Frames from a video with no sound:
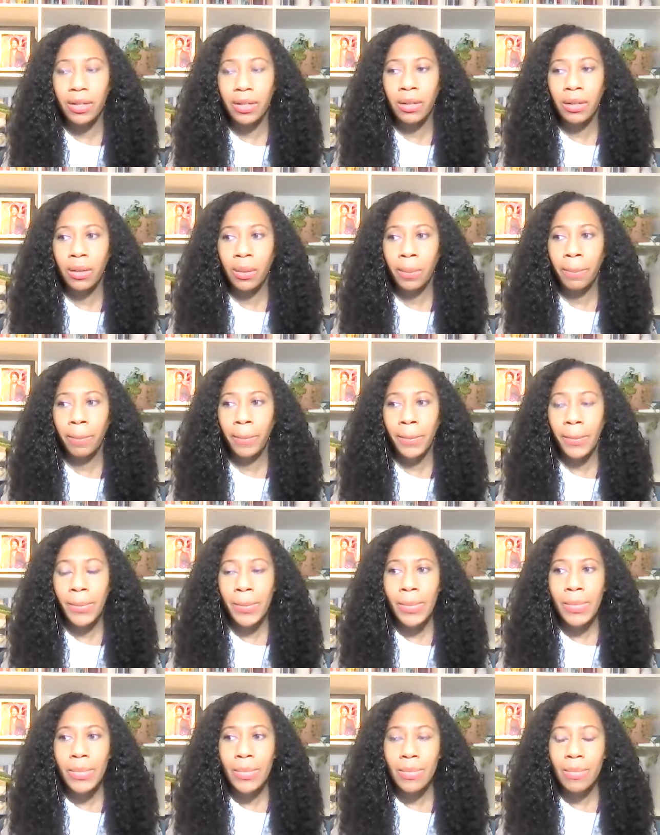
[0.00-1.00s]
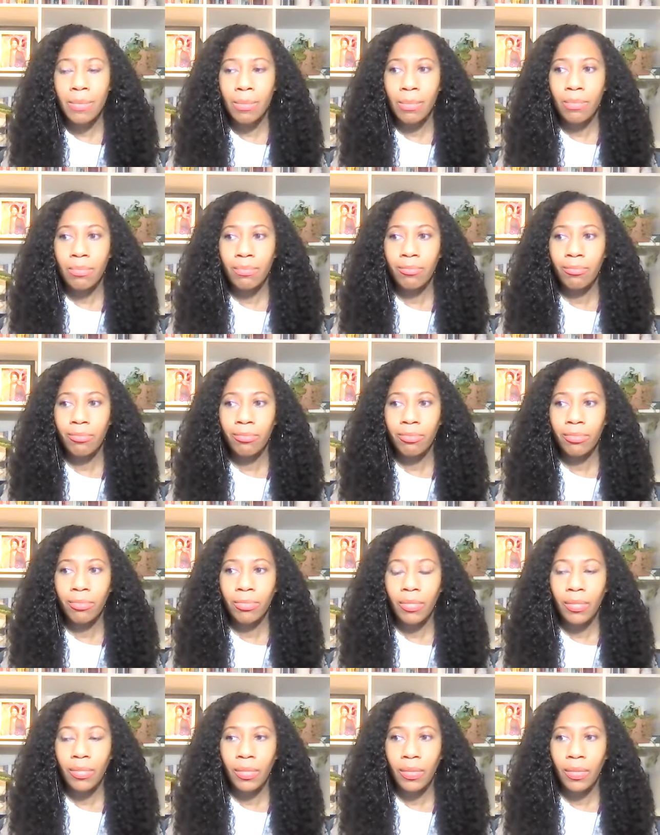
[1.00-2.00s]

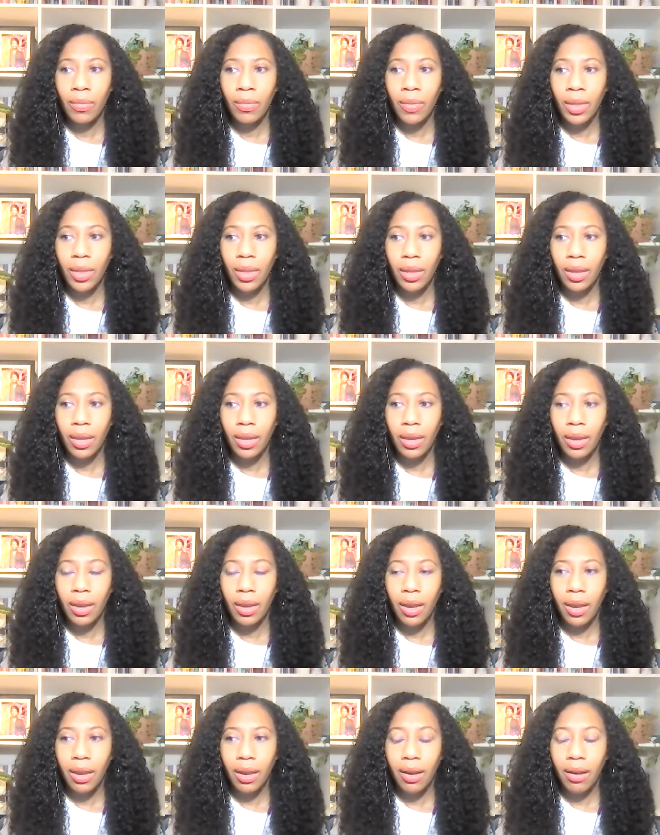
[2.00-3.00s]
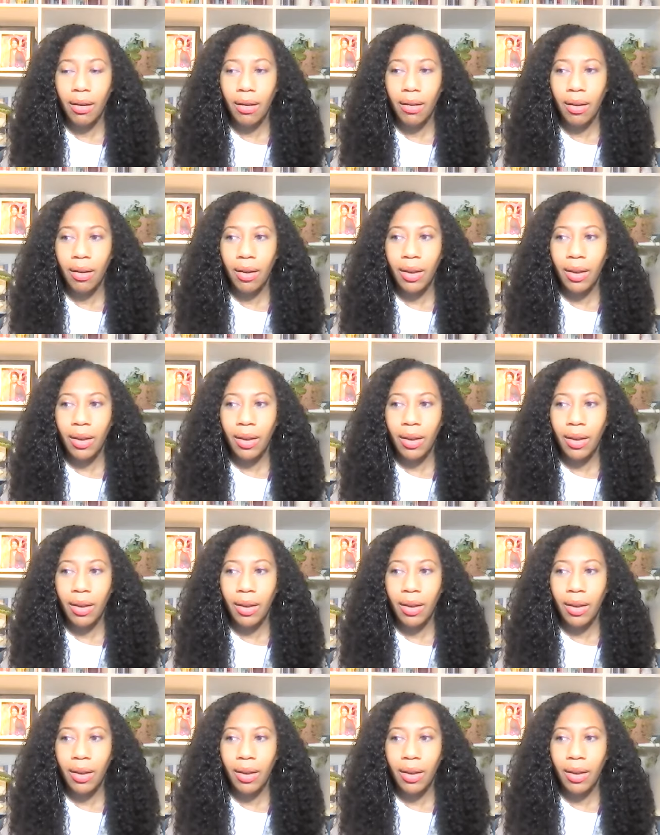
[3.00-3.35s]
Nothing is said.